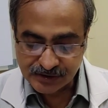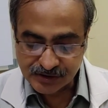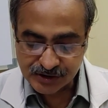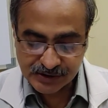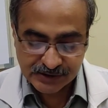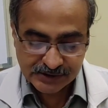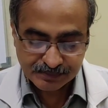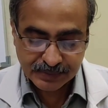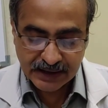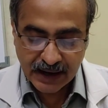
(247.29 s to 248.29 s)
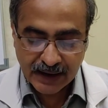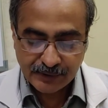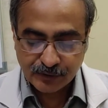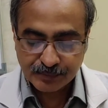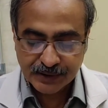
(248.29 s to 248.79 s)
incision is
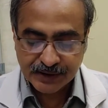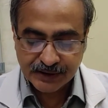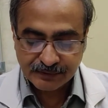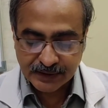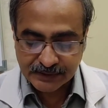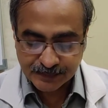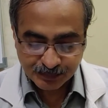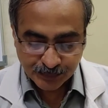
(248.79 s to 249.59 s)
planned to begin with,